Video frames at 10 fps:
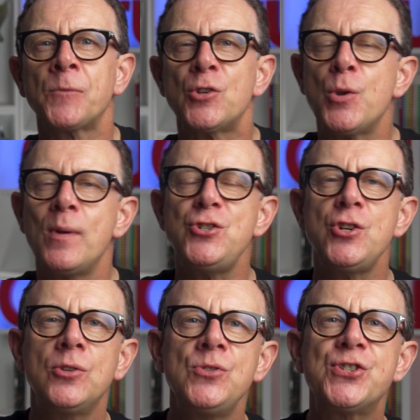So as
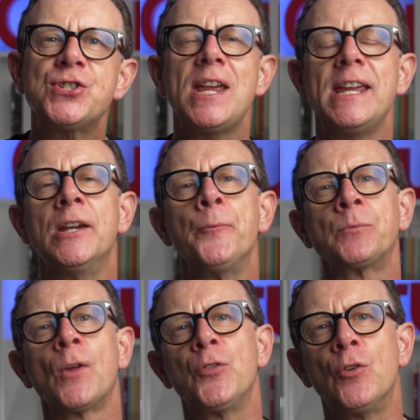you can see,
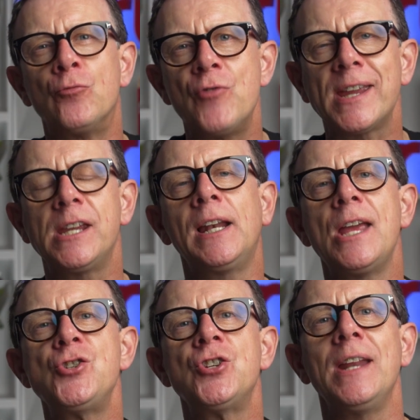the
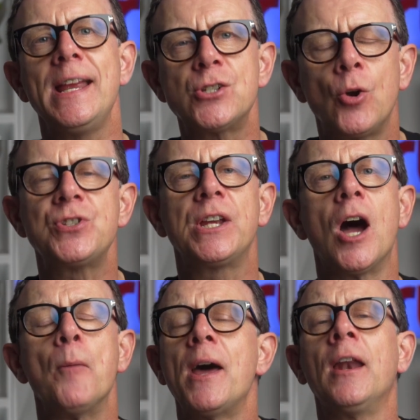regulation is hotting up,